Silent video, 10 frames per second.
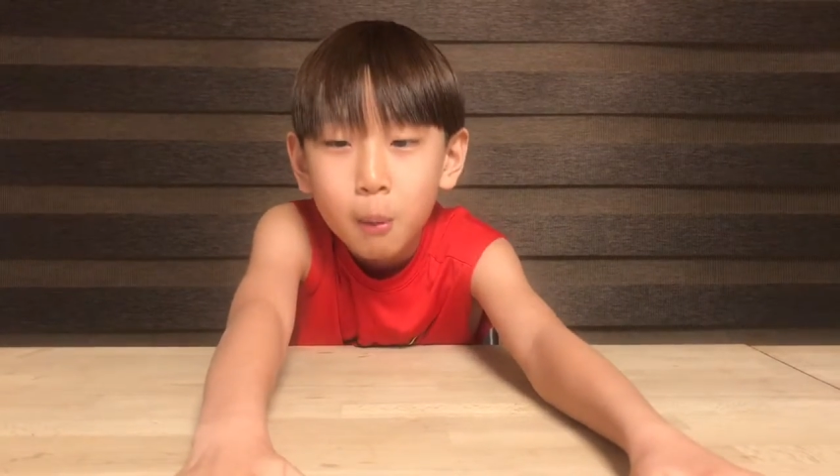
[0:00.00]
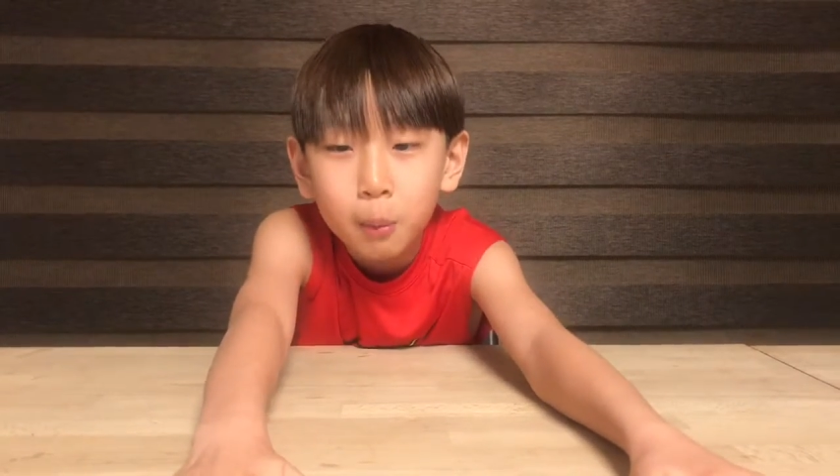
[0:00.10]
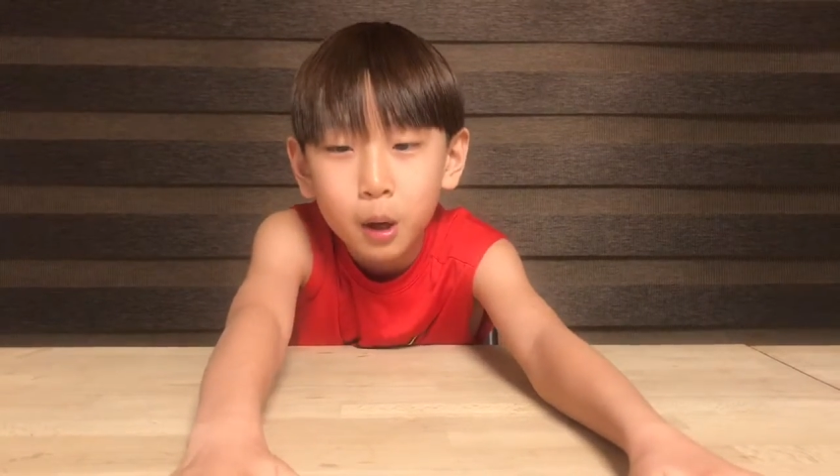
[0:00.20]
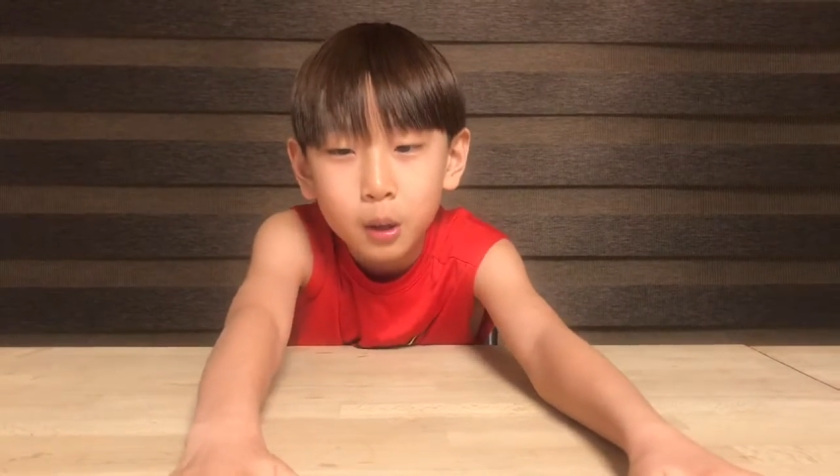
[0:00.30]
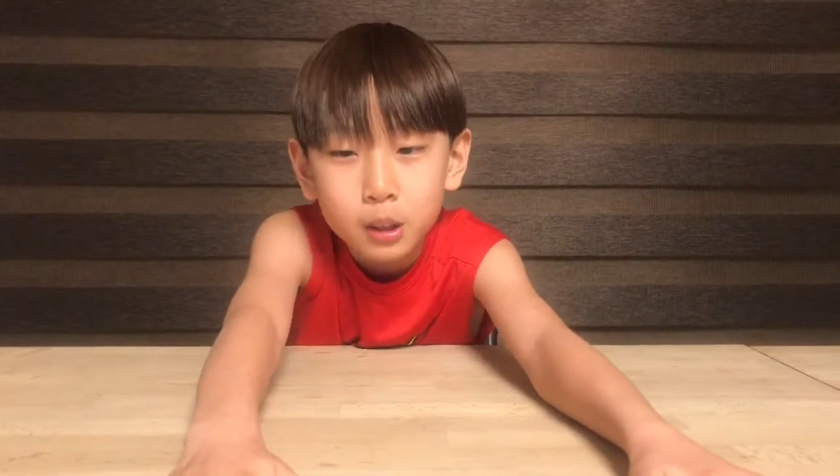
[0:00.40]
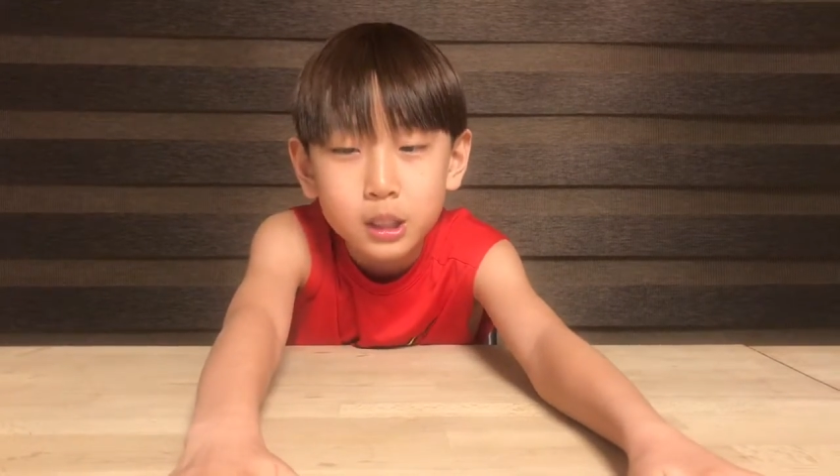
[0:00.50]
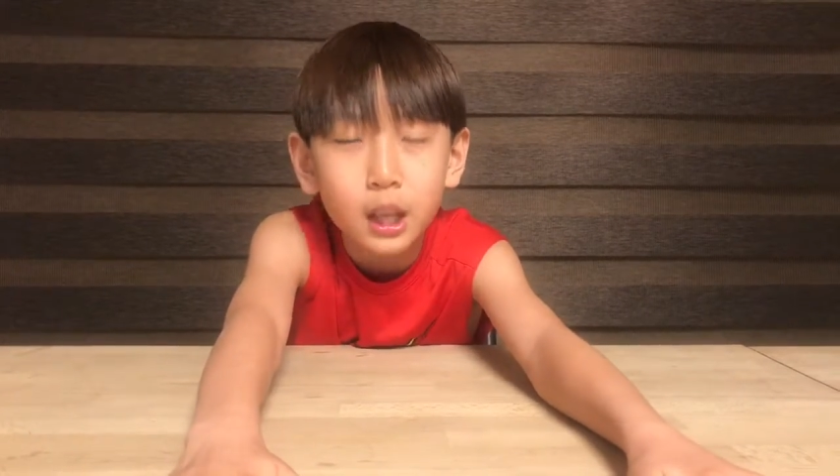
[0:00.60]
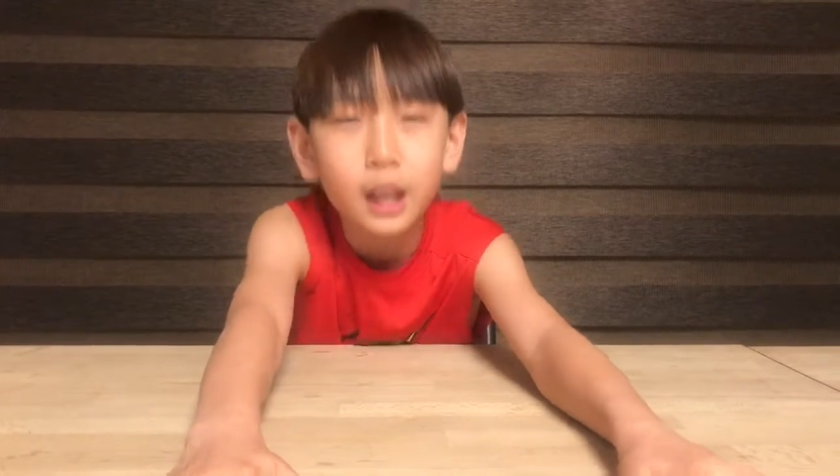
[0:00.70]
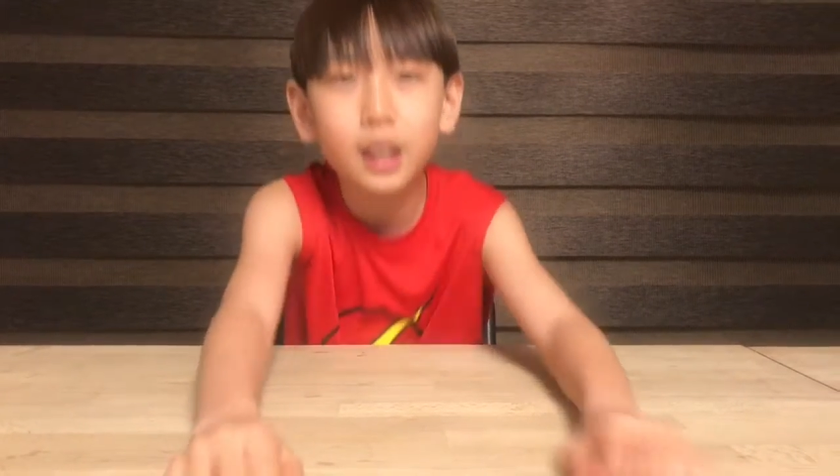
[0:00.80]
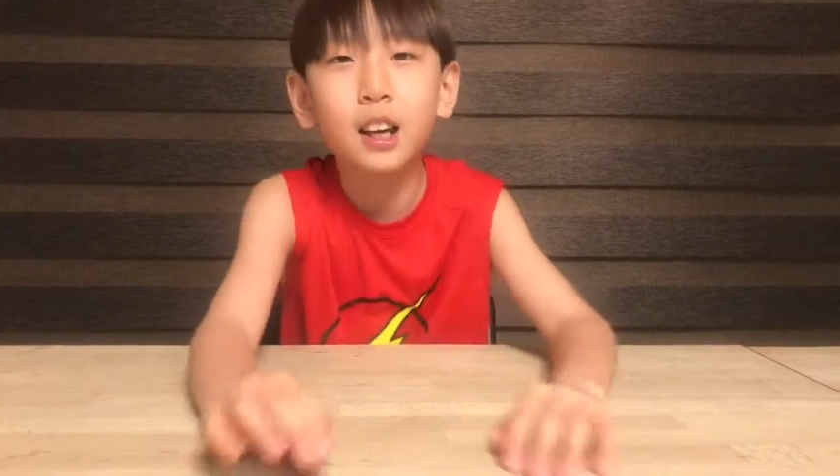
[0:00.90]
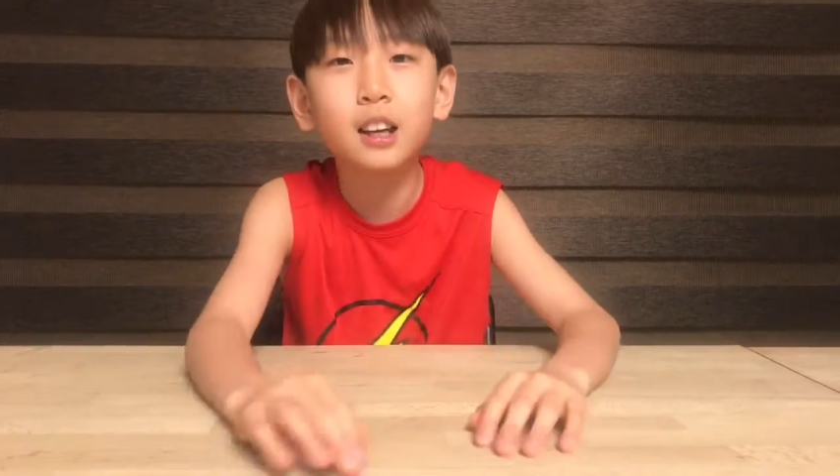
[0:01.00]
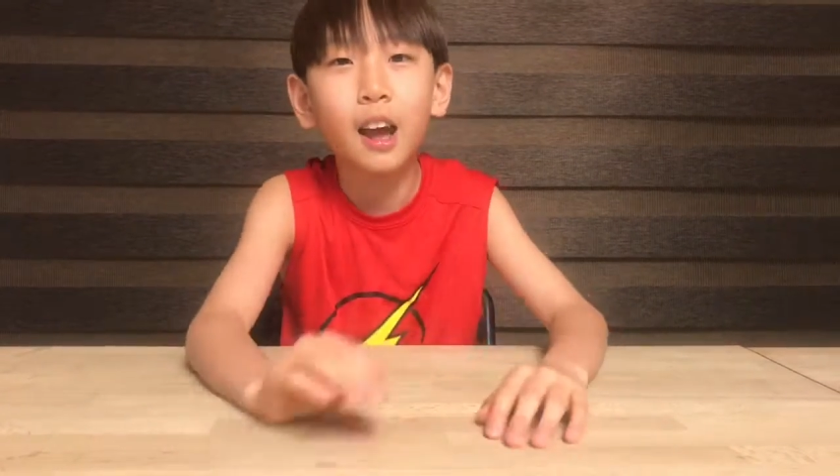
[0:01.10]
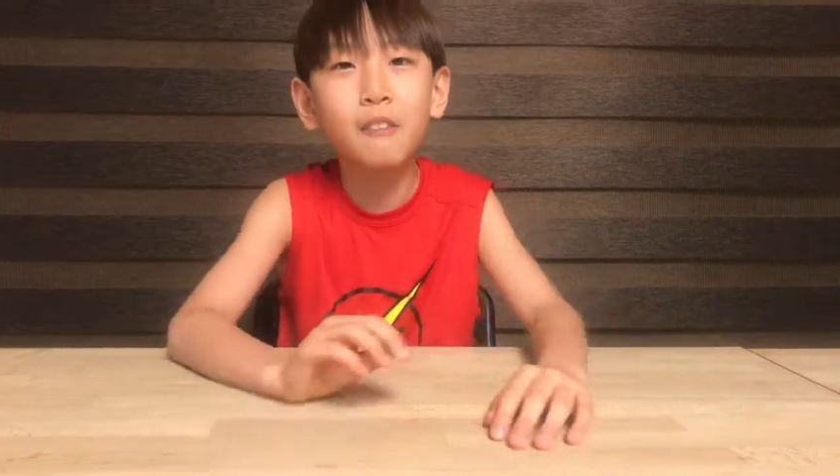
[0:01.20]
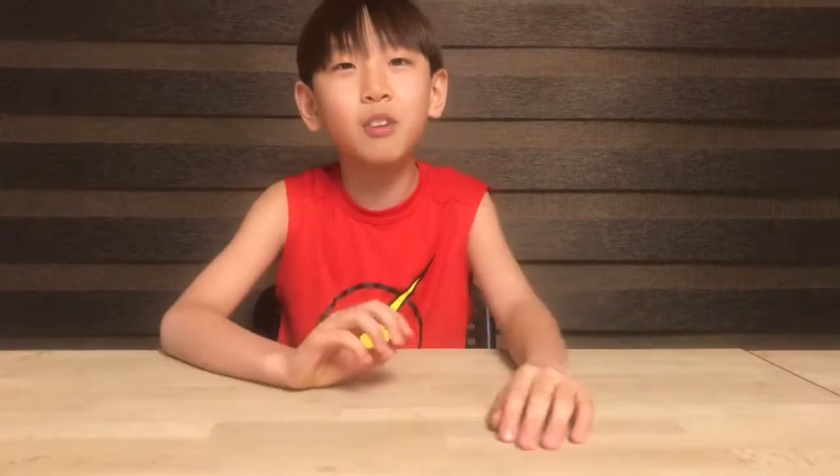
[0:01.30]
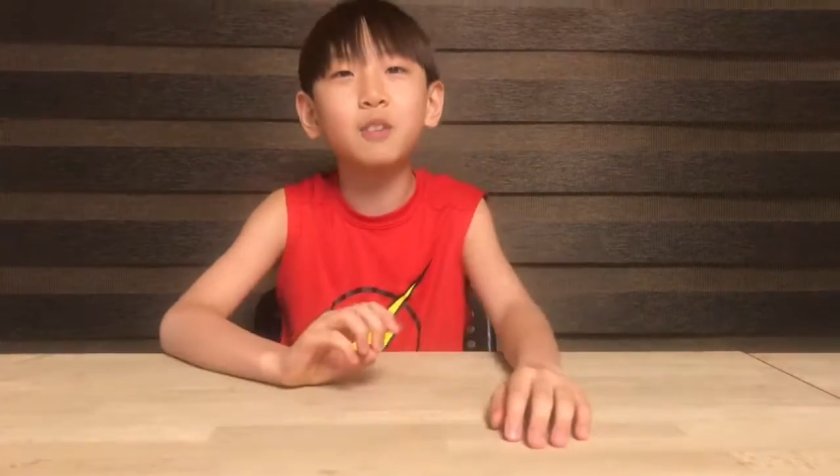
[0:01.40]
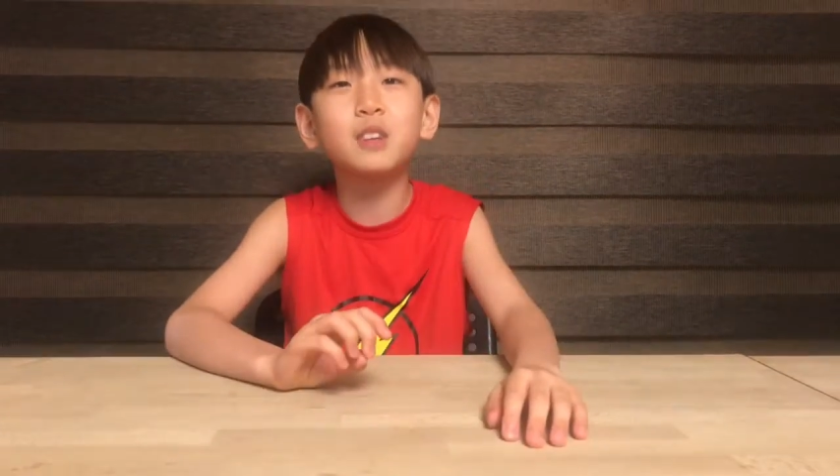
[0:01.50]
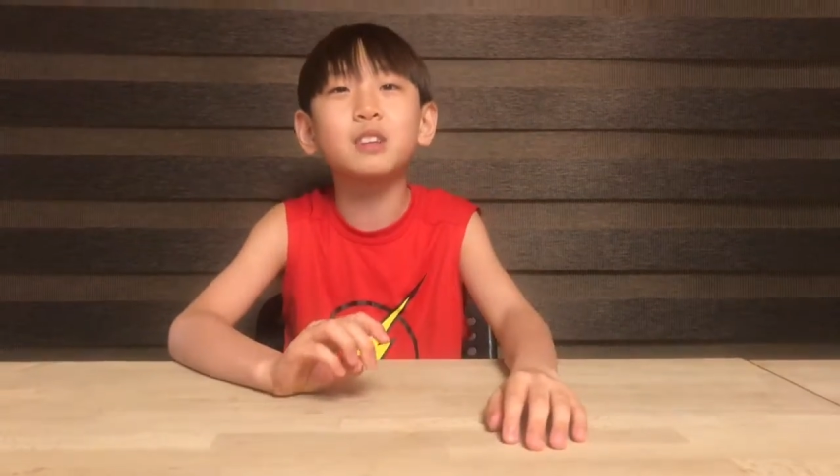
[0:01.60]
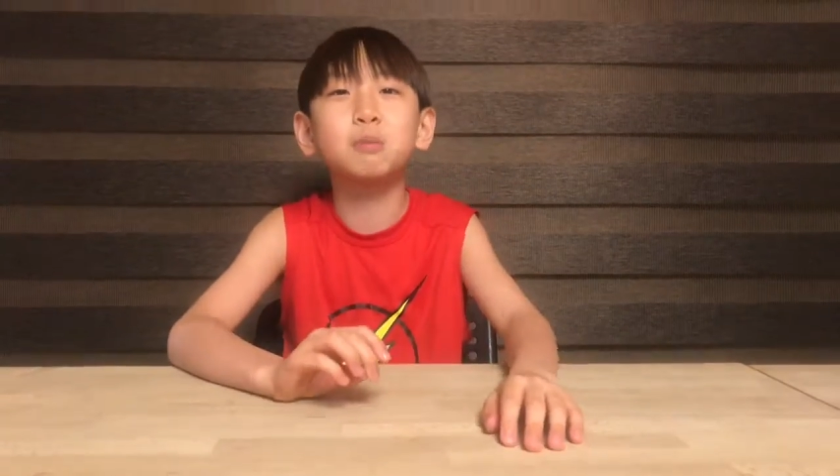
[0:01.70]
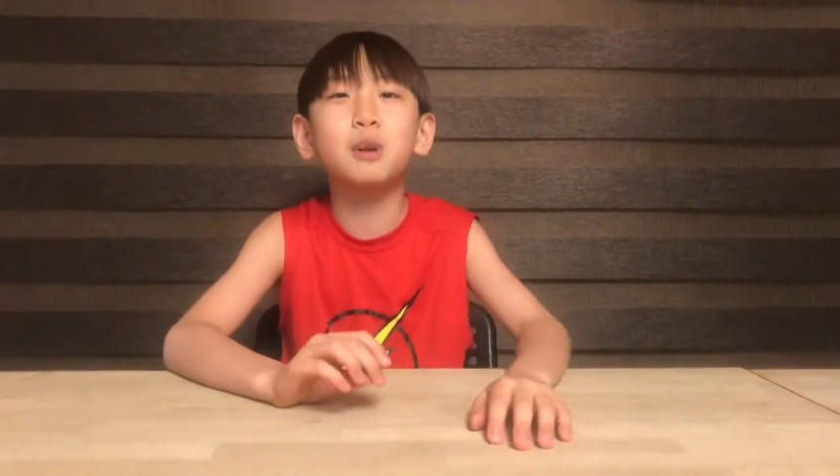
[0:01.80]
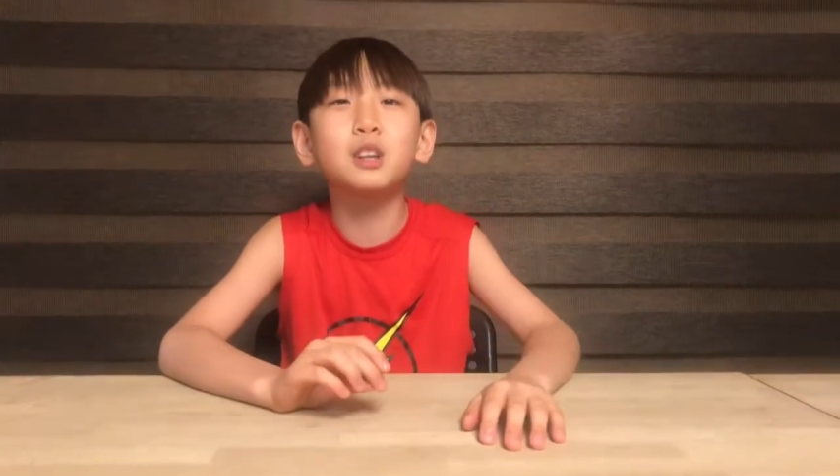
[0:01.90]
but this idea came from
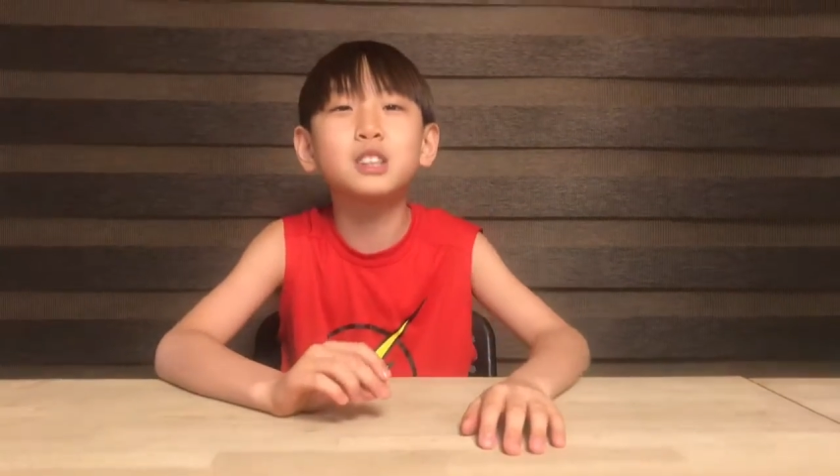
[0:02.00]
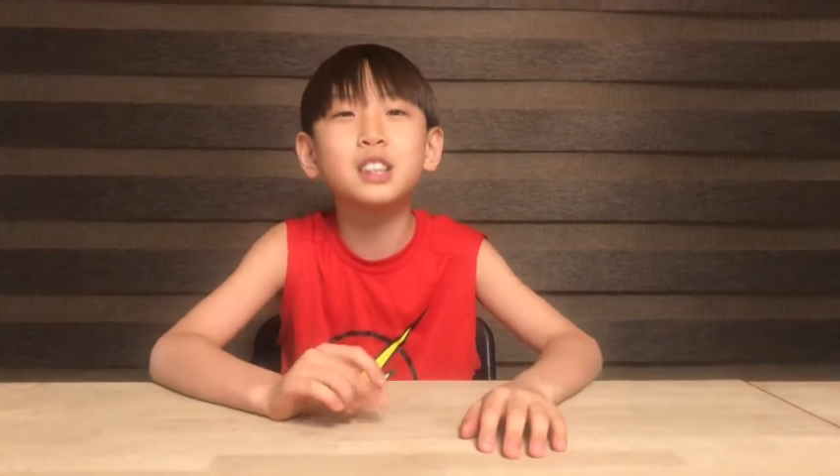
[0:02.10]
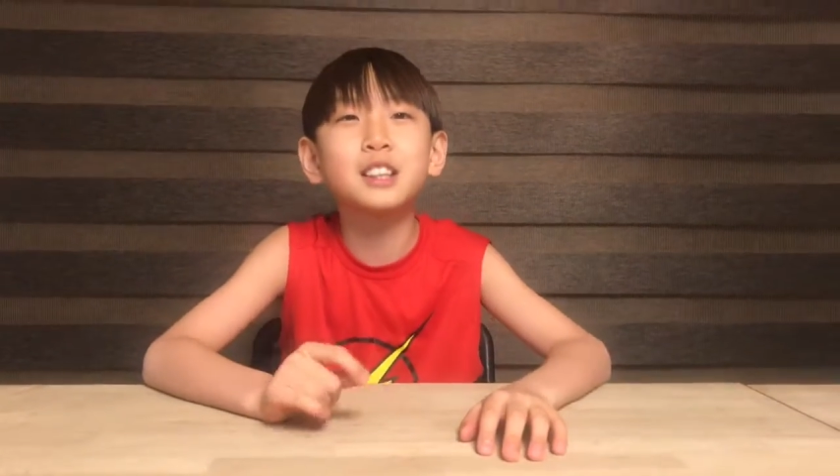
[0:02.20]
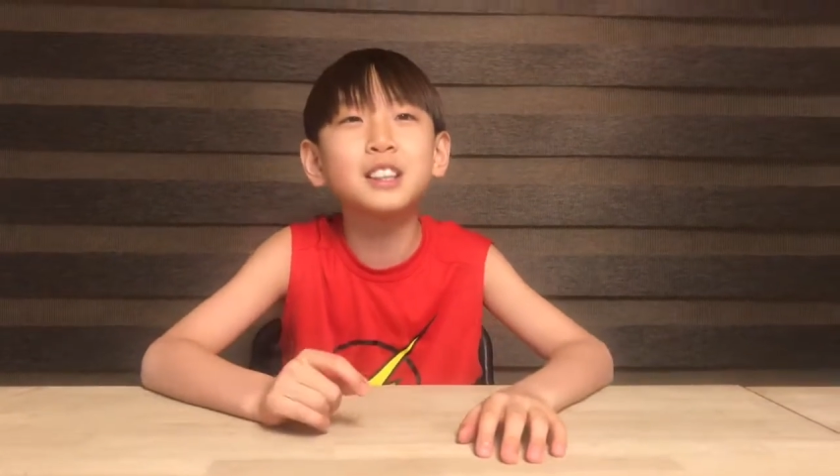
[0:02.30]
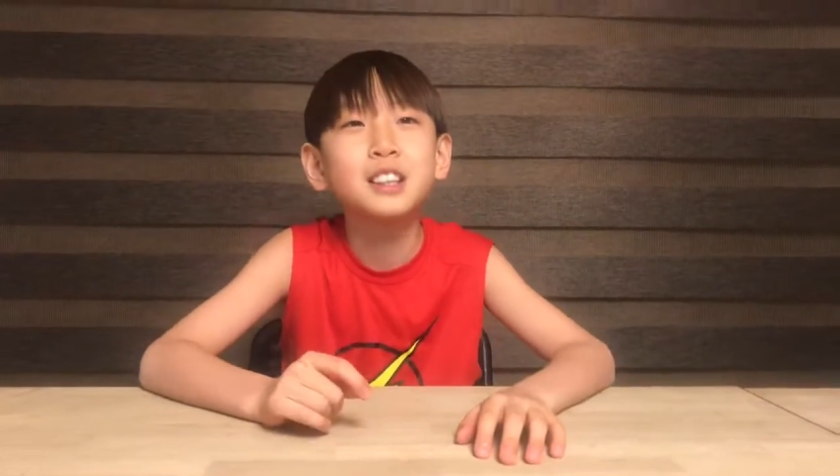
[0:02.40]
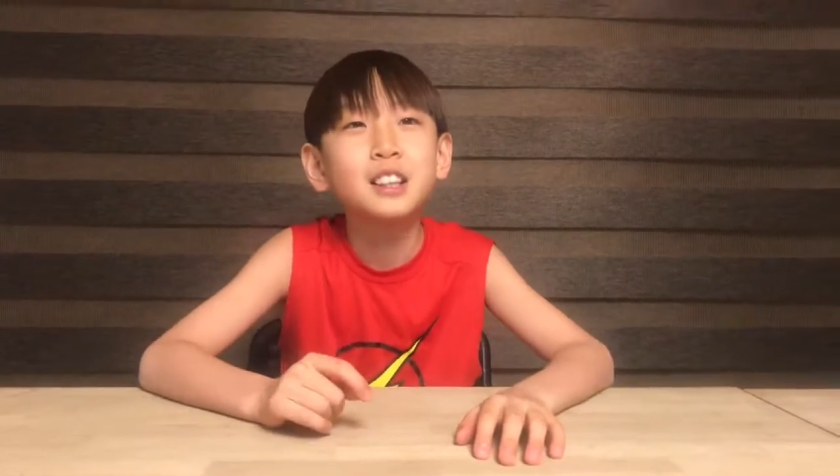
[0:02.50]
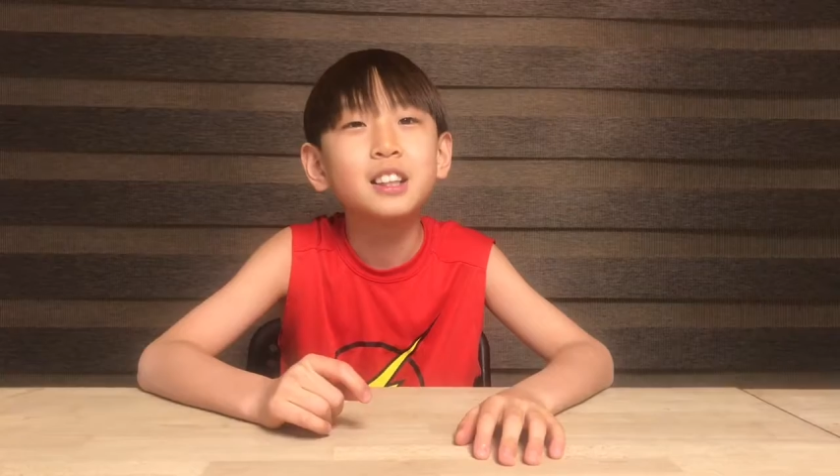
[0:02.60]
this person